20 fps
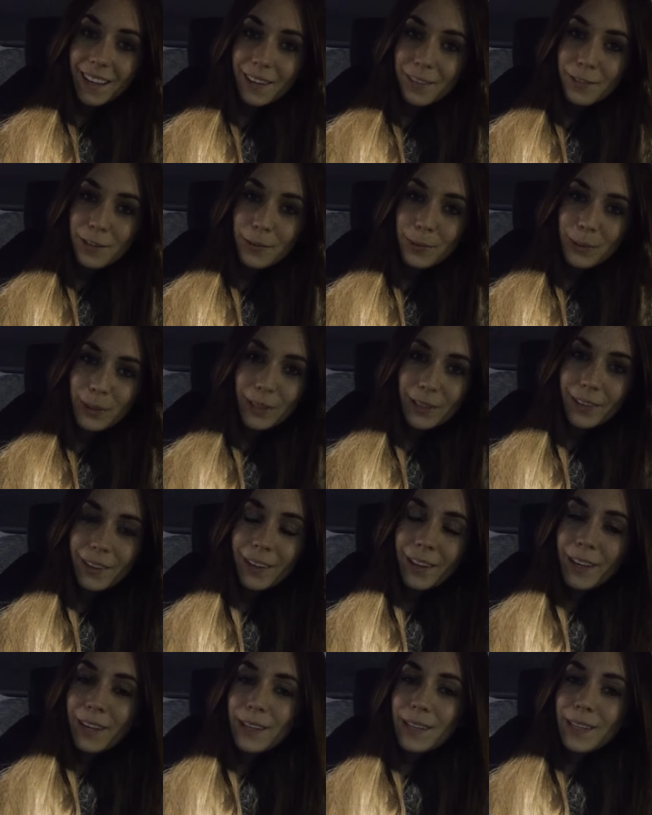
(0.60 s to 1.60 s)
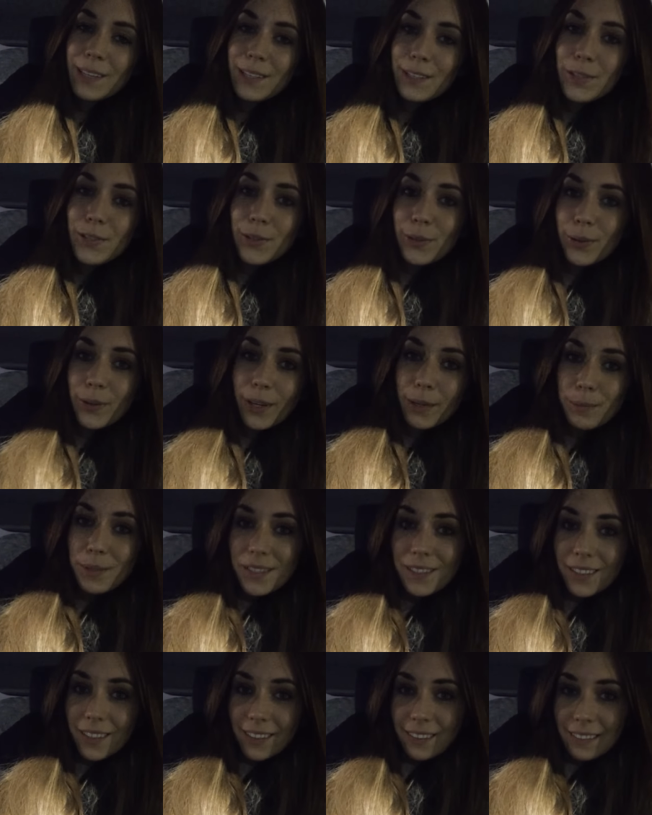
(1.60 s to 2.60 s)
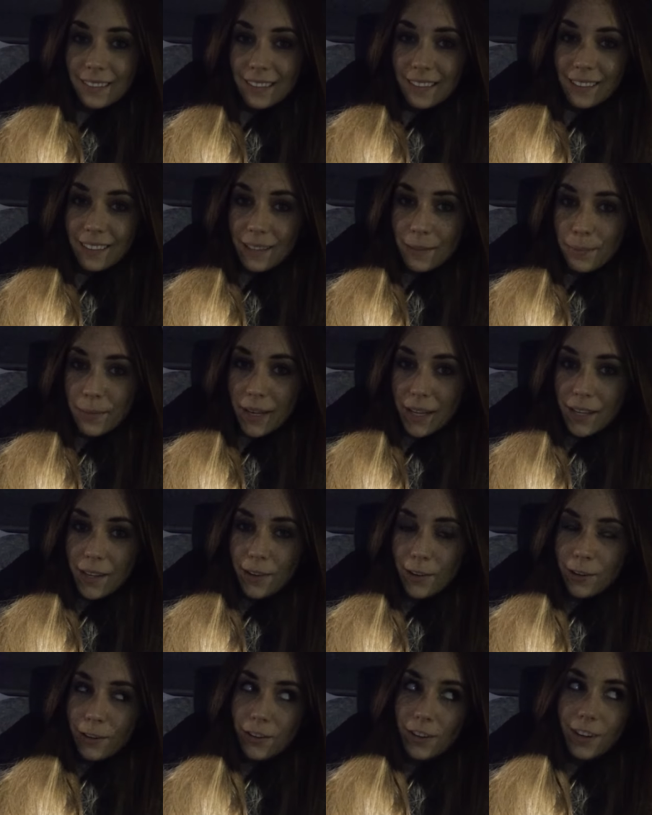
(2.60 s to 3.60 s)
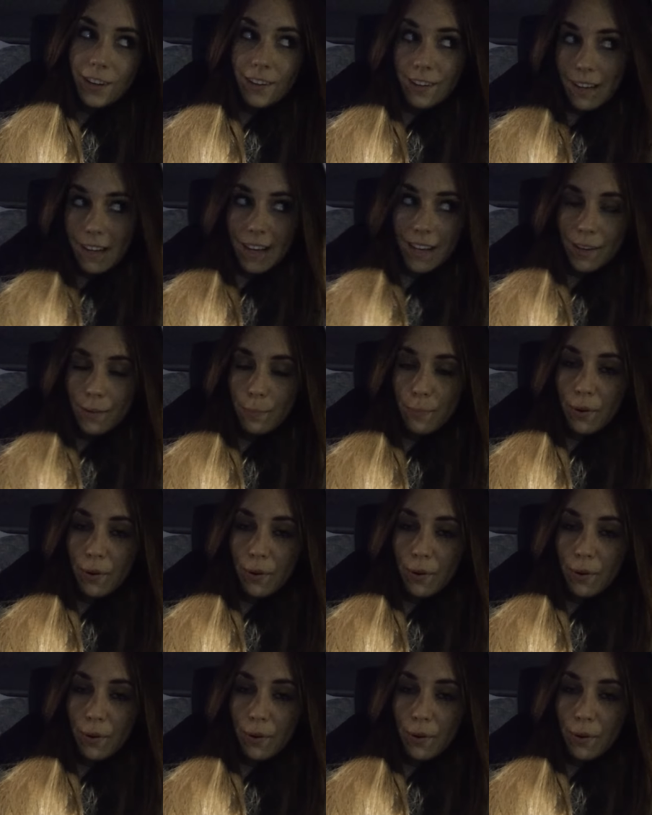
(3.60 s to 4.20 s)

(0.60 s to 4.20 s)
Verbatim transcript: everyone so I'm still sitting in my car at a